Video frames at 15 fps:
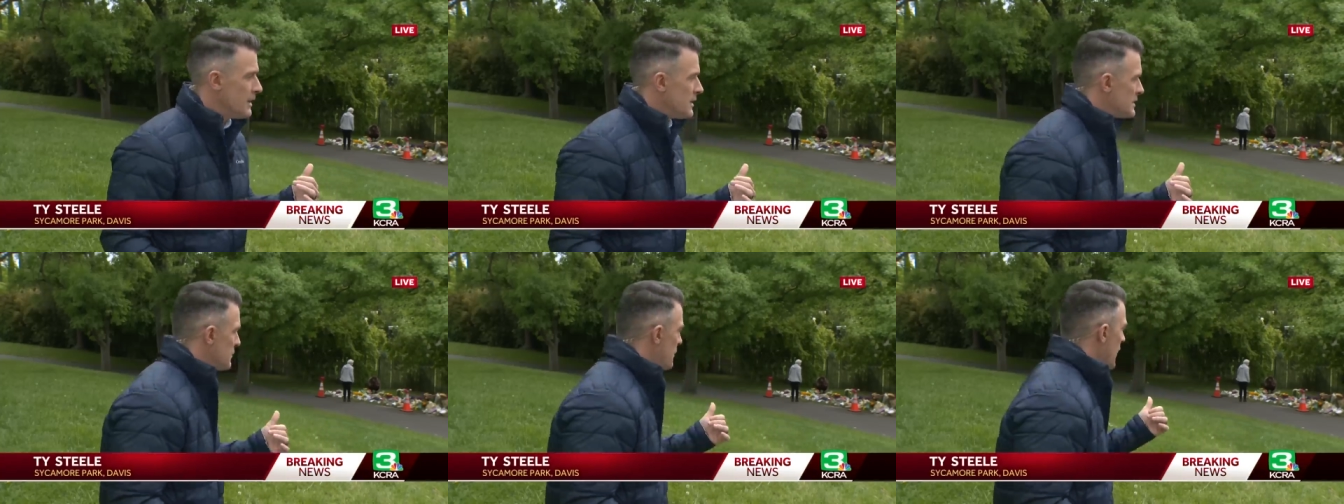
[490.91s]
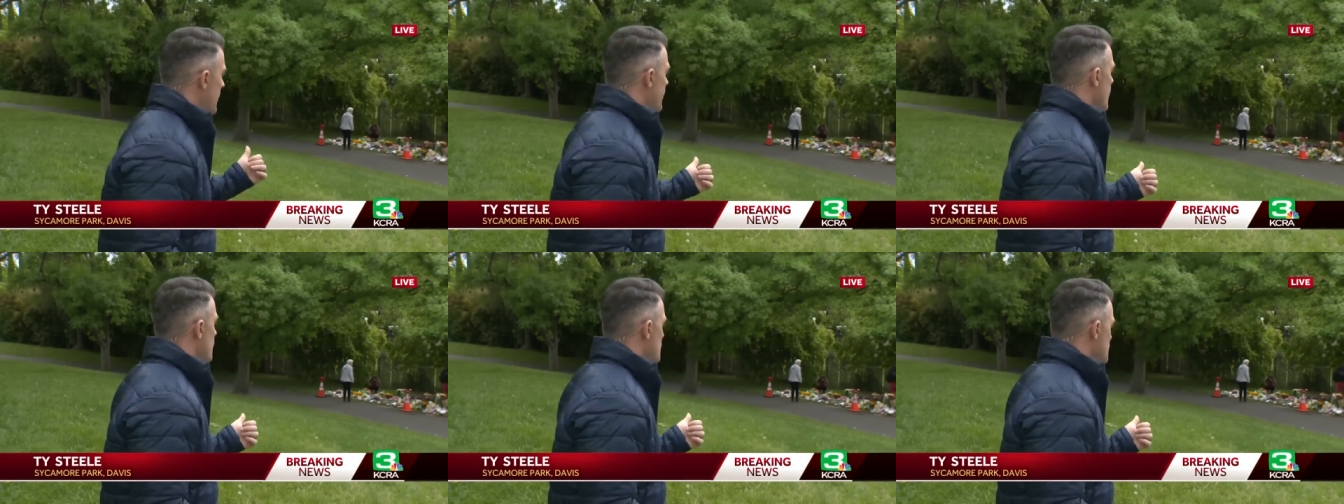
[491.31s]
to pay
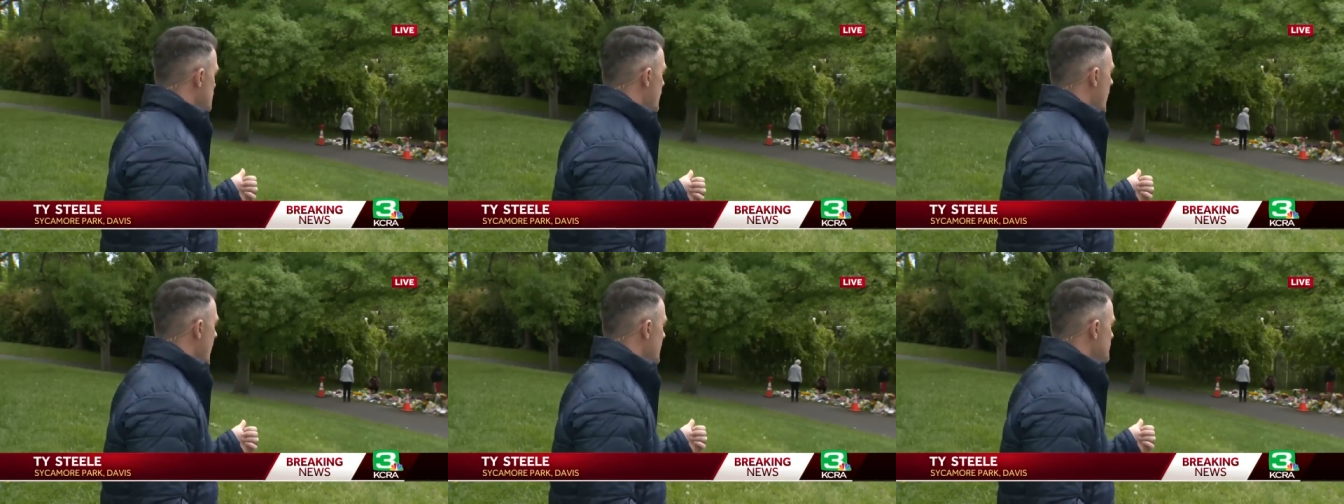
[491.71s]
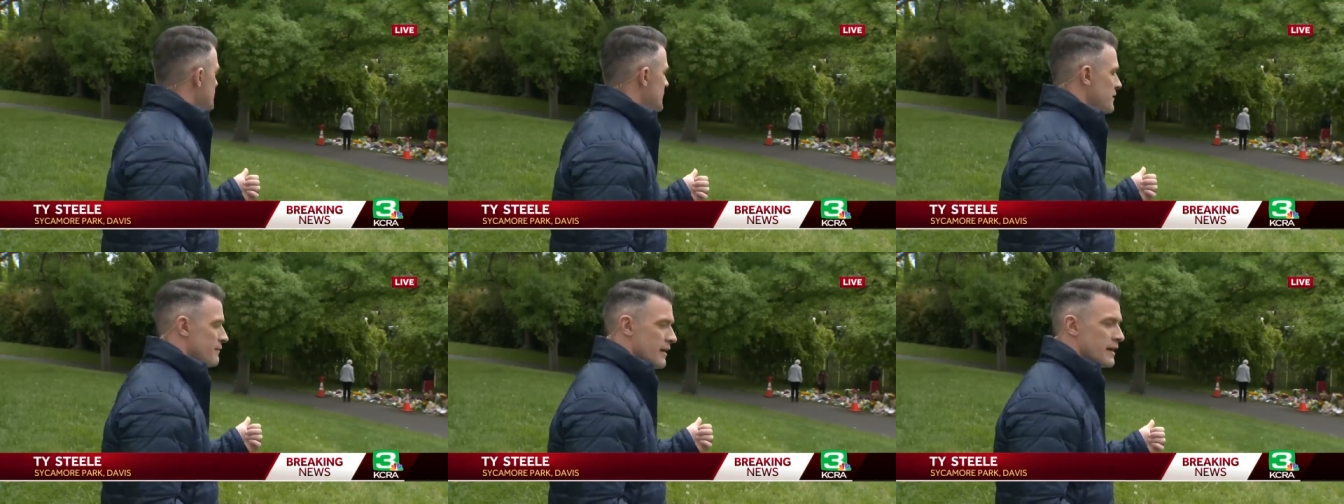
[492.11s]
their respects
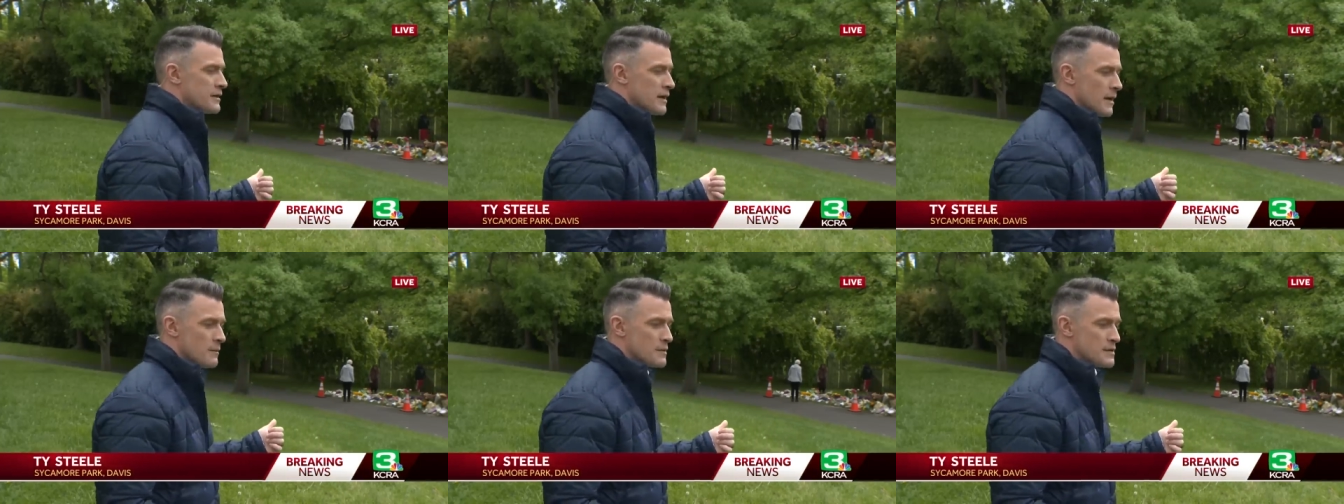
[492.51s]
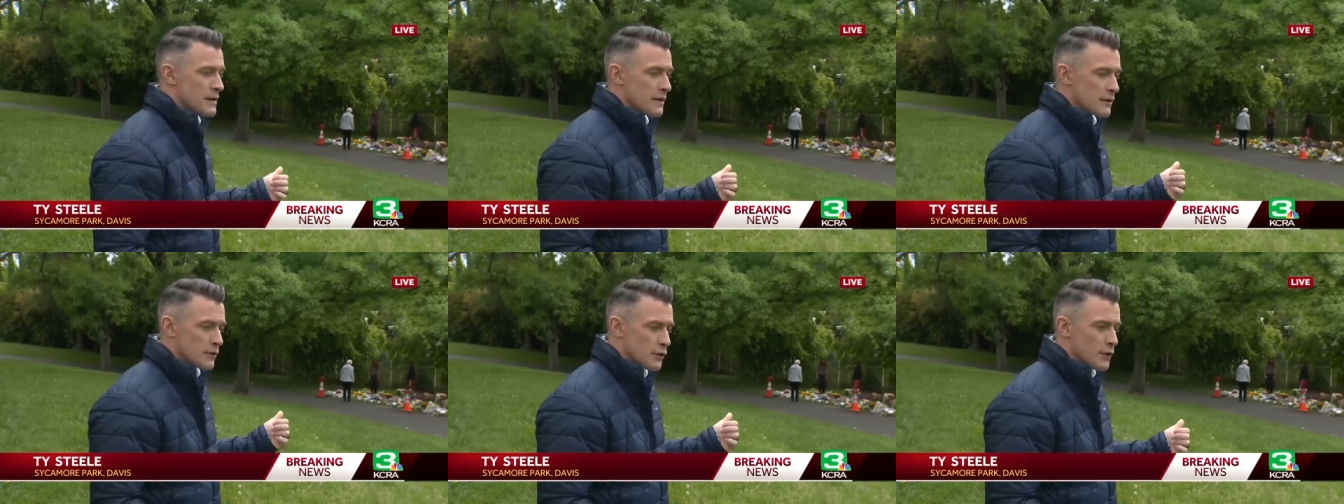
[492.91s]
to the victims,
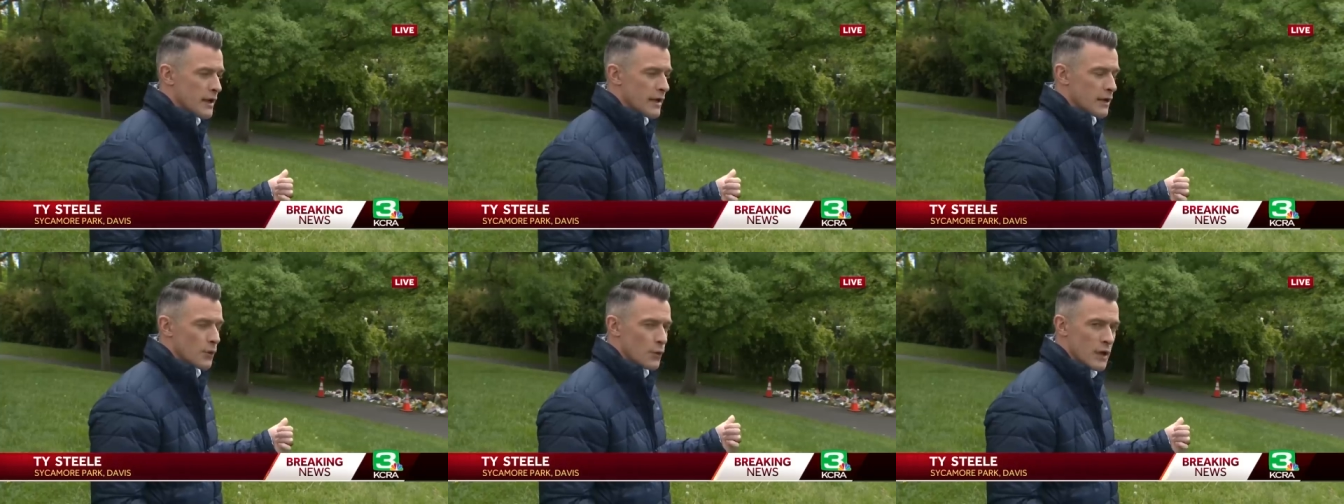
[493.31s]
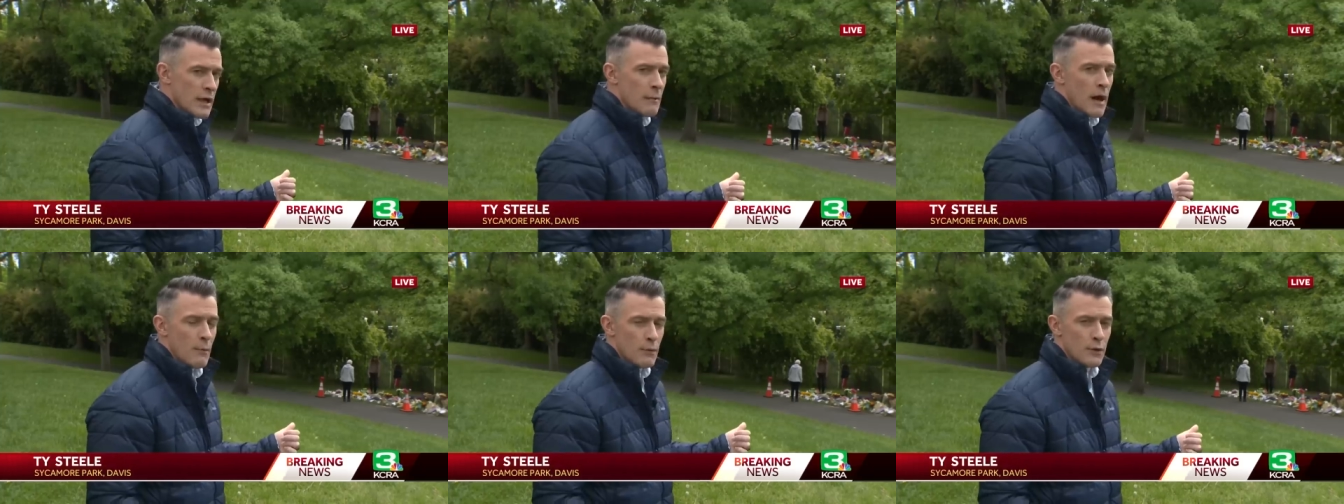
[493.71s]
including
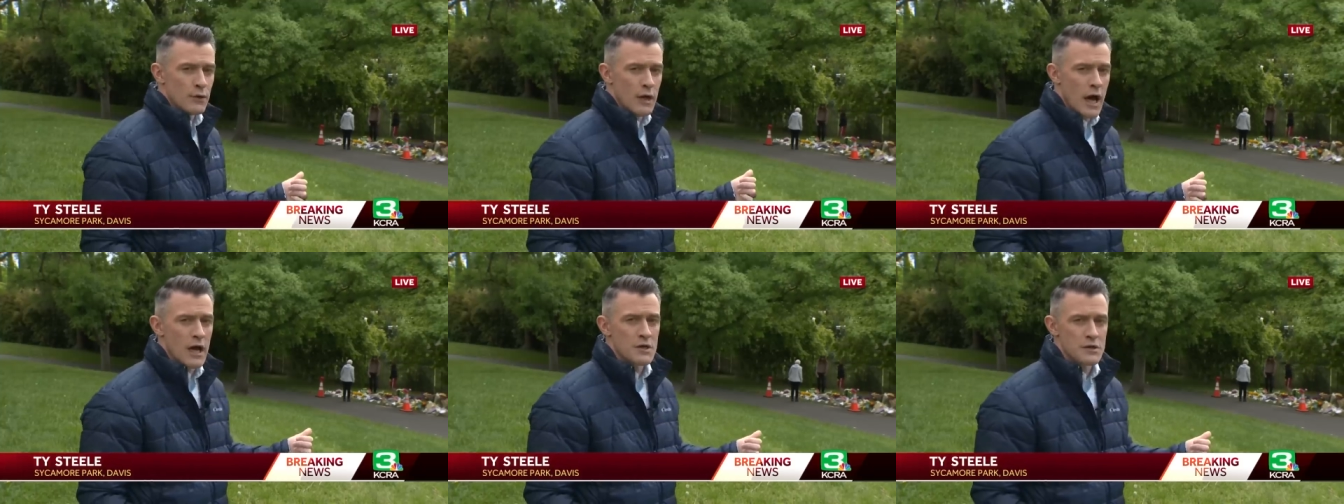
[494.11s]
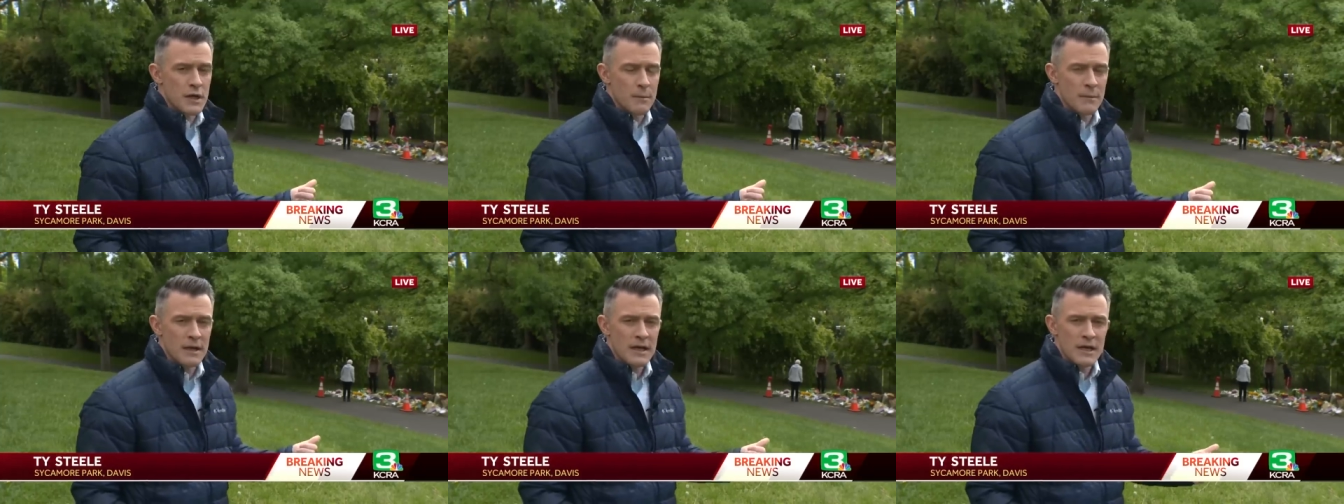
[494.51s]
Karim Abou
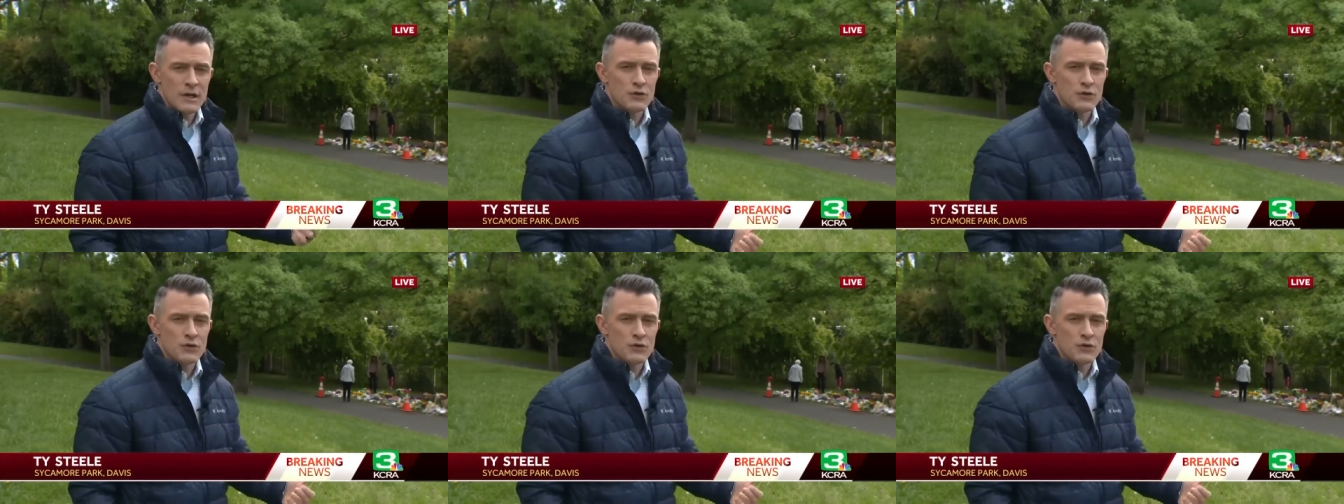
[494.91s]
Najm,